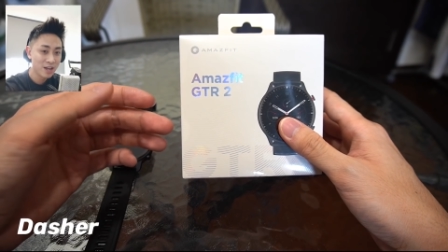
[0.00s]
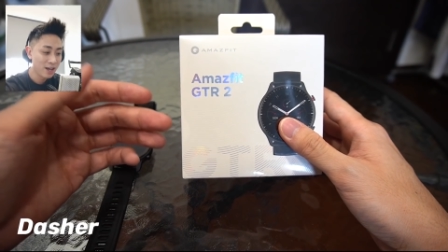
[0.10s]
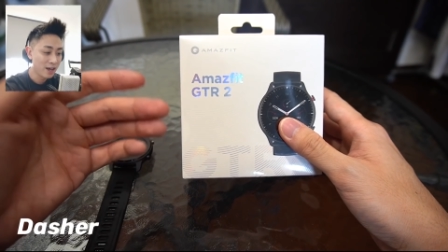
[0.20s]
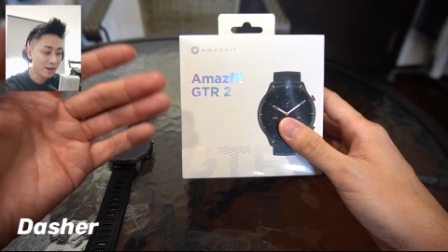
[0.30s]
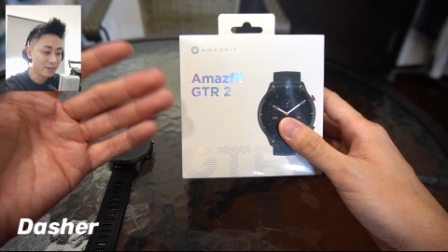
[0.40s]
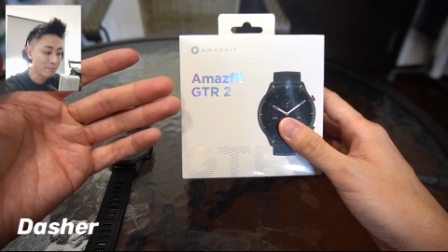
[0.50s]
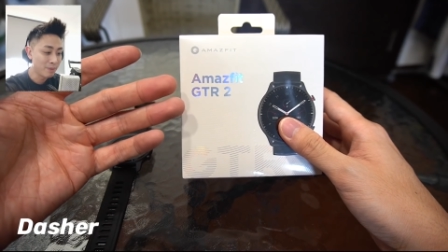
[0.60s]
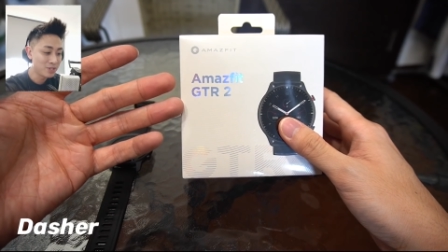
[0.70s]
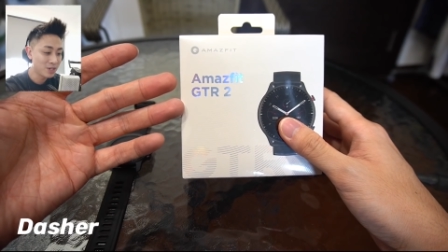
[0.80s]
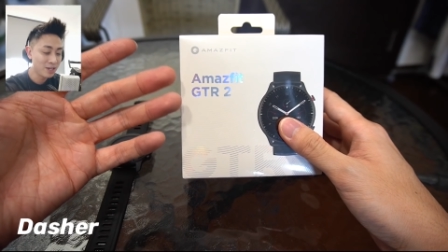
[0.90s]
Uh, they
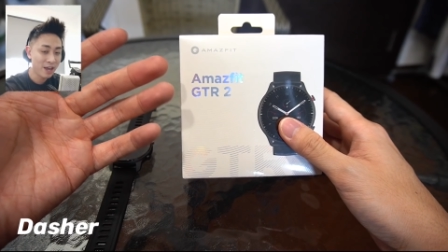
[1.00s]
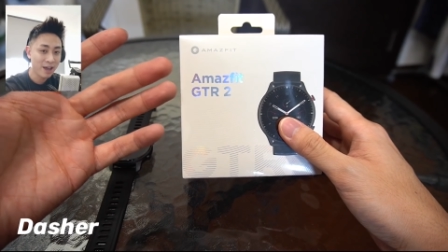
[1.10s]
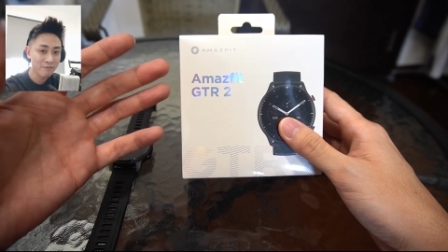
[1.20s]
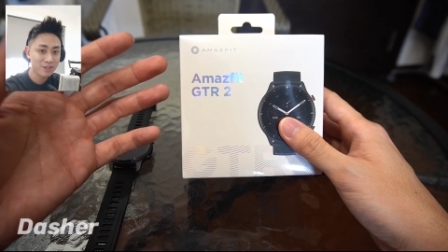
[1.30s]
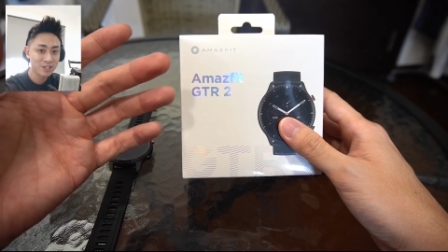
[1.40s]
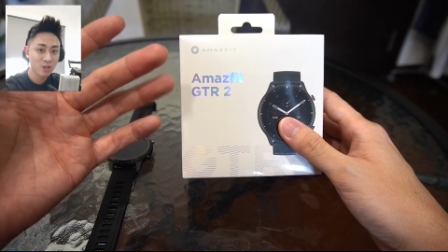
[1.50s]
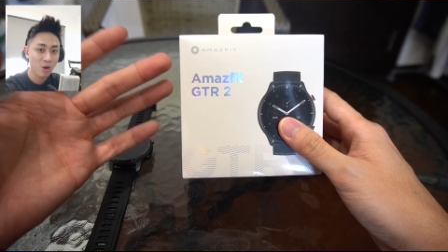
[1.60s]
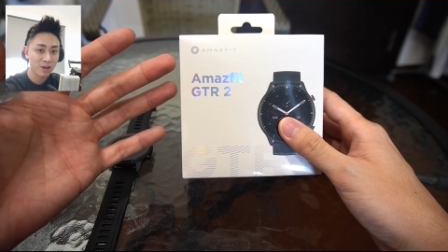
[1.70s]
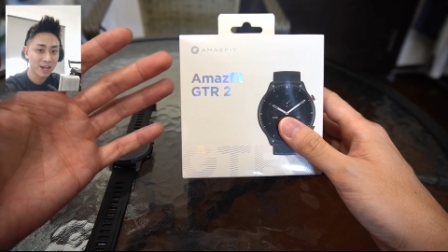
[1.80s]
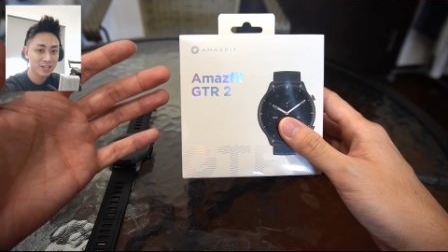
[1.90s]
basically have this
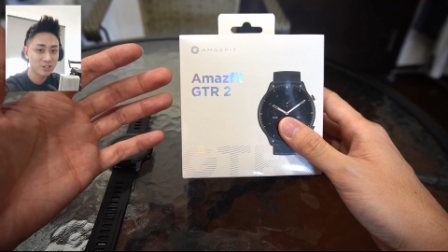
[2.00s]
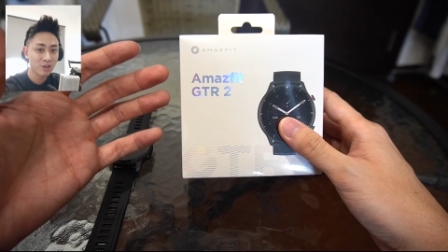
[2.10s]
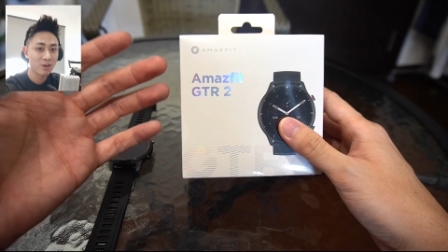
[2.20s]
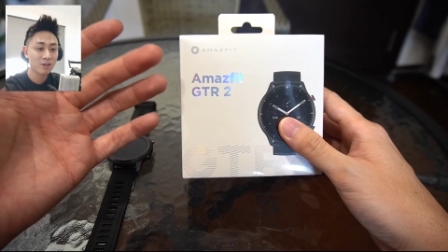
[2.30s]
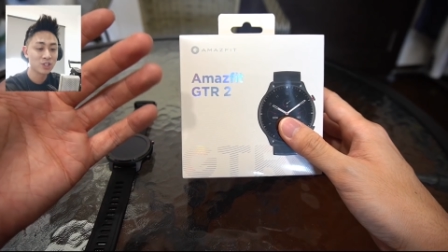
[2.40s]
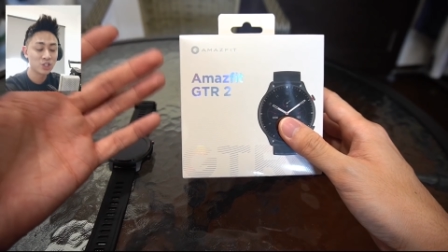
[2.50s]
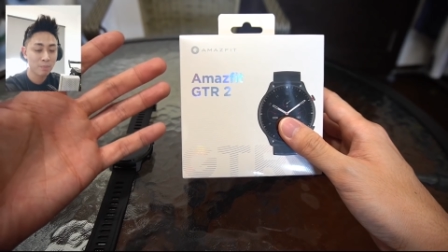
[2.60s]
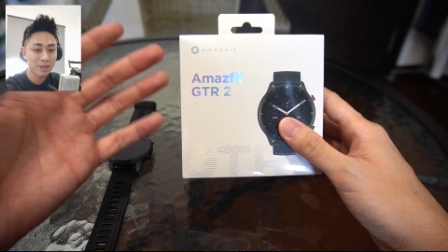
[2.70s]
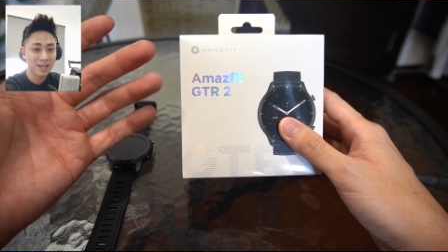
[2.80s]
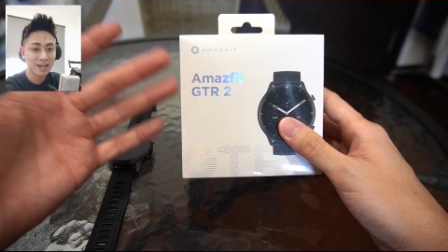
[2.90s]
online store on
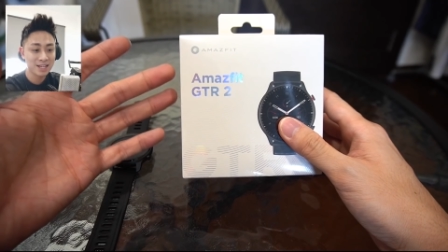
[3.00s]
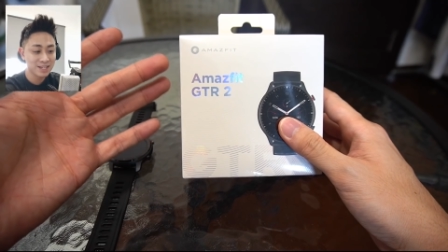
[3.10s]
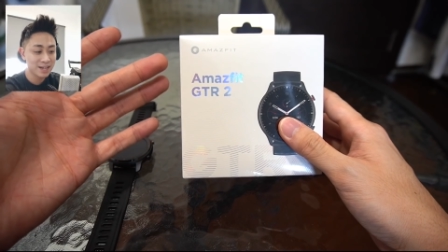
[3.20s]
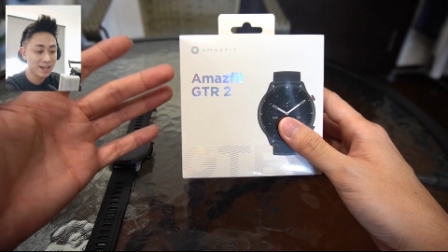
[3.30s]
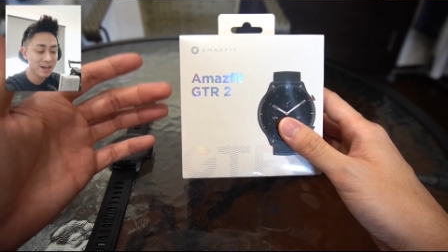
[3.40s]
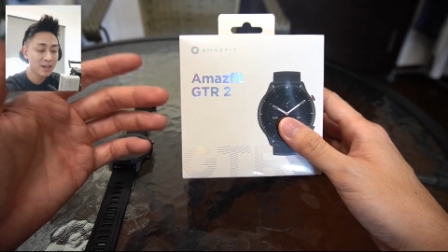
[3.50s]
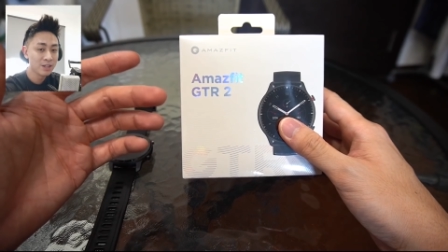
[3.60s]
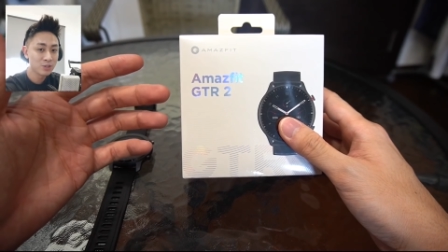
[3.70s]
Shopee and Lazada.